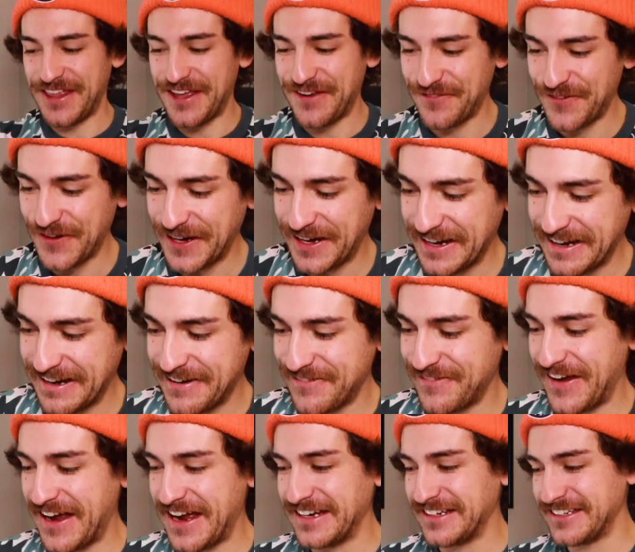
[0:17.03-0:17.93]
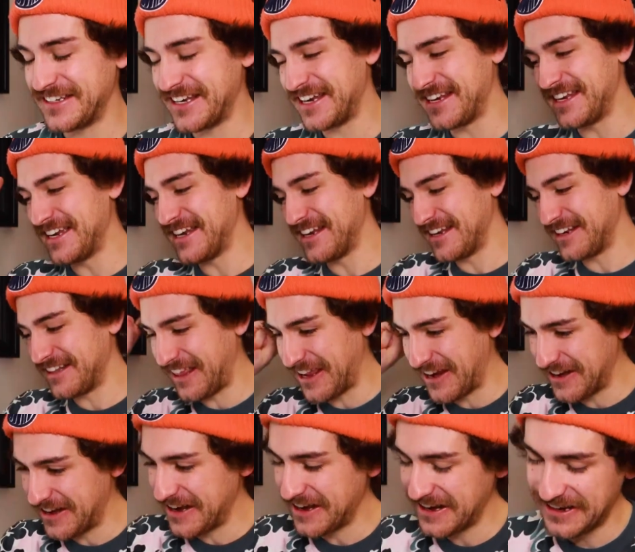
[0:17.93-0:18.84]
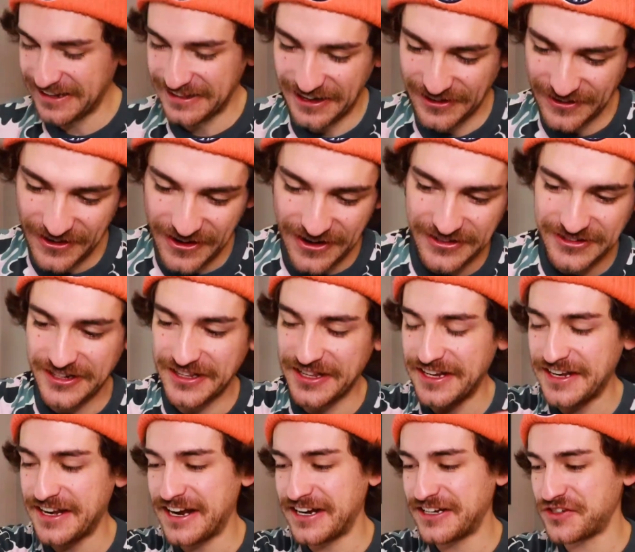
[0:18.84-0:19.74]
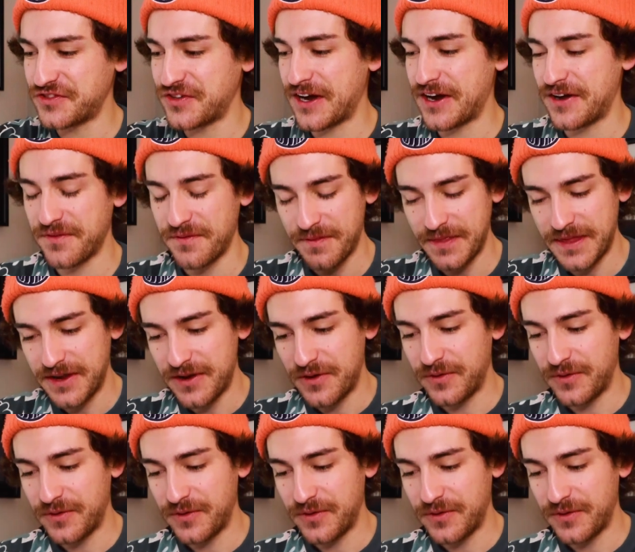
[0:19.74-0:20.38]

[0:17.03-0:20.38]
They freaking advanced. They did it. They're on to the next round.